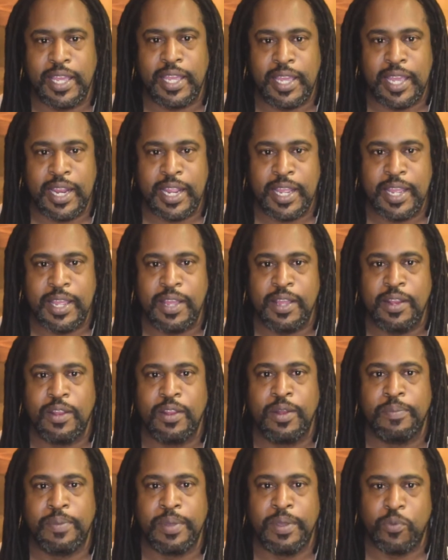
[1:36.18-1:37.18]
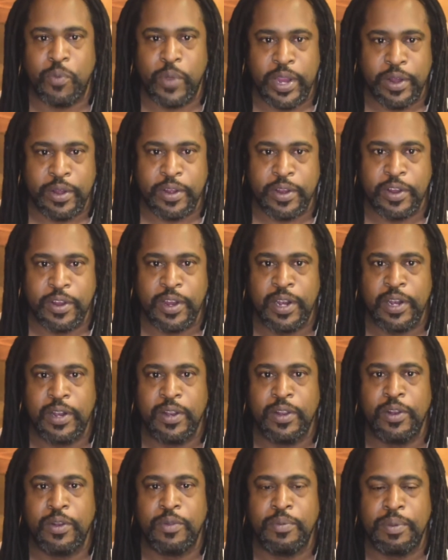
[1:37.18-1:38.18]
getting a little bit weirder and a
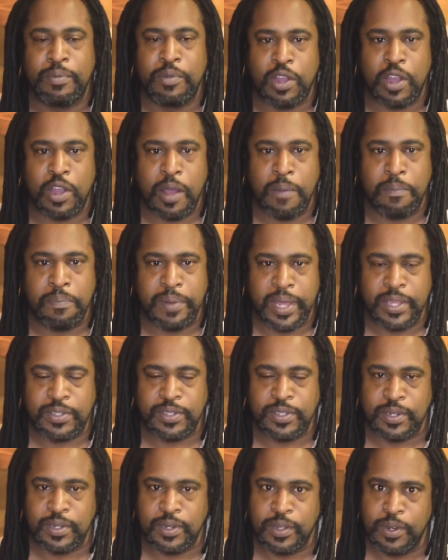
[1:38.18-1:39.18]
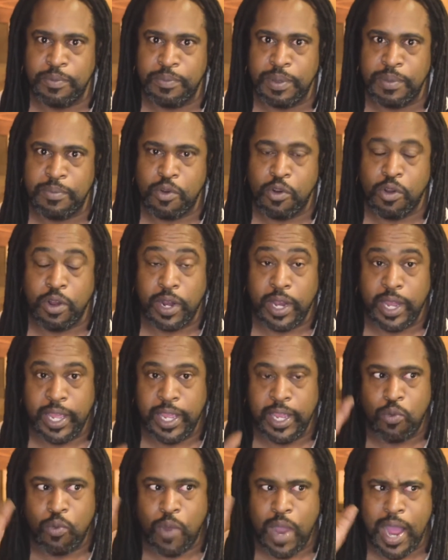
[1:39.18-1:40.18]
little bit more complex and a little bit more like,
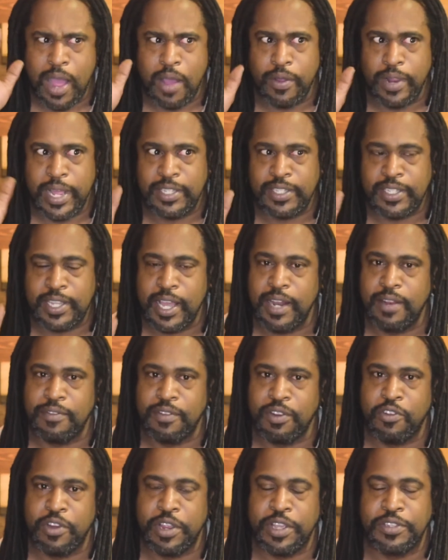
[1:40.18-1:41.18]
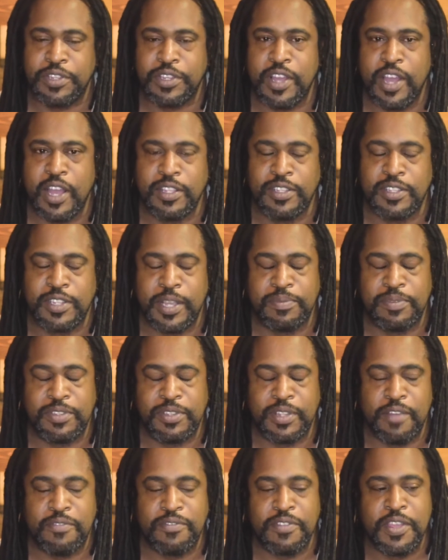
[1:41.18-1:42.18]
wow, that's kind of a crazy concept
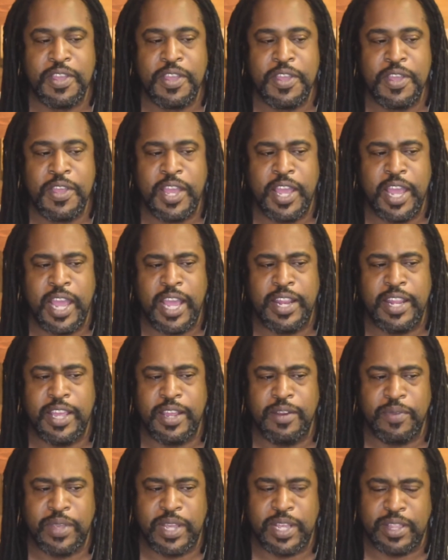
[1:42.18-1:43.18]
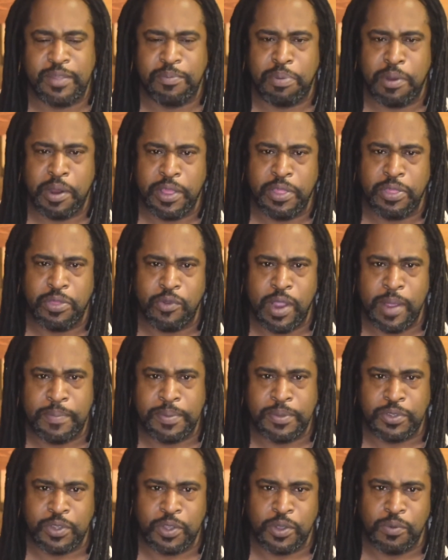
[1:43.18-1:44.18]
stuff. And then we get the Party Thor
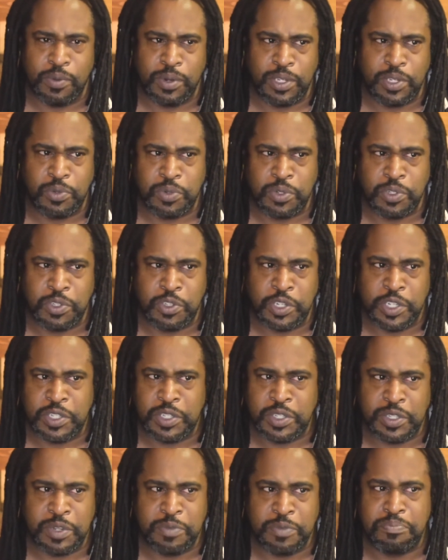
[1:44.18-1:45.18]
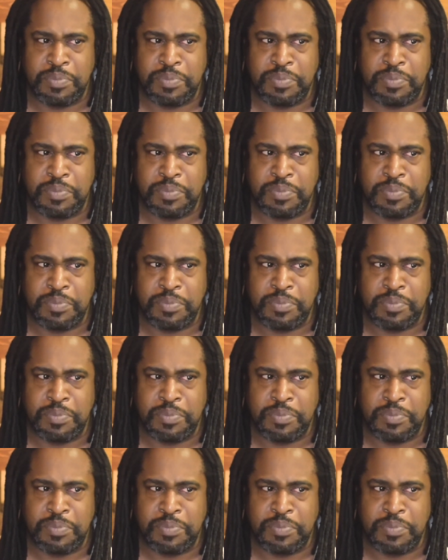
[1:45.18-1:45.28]
episode, which was just